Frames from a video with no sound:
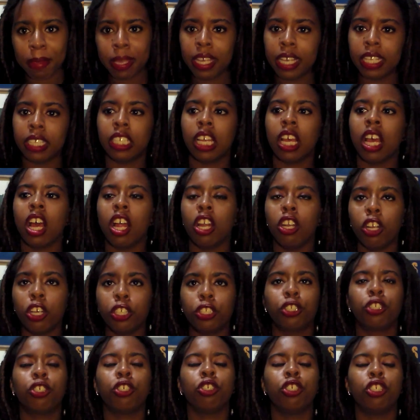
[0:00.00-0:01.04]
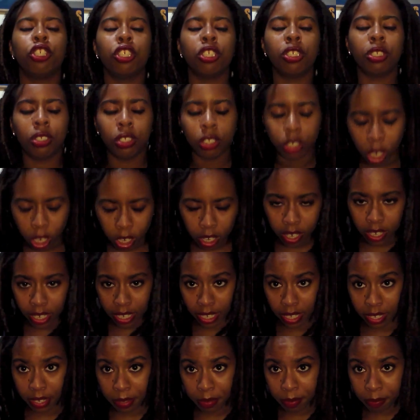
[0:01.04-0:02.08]
because Lost Girl
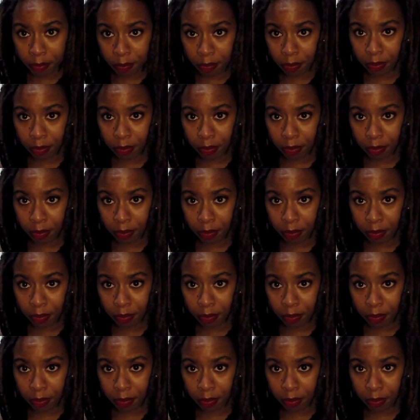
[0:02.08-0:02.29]
started